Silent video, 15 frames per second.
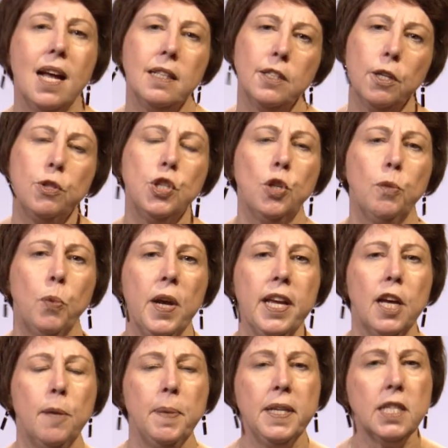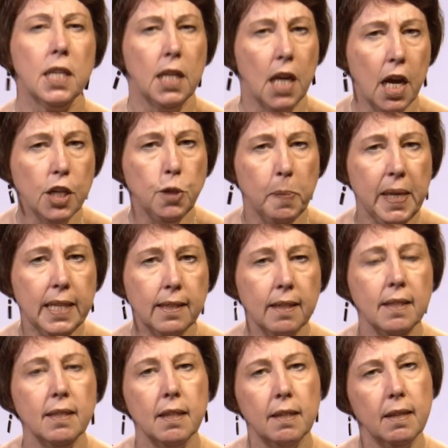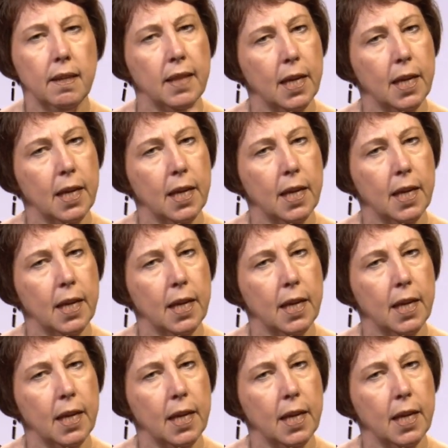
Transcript: And so she'll break up into large pieces, and then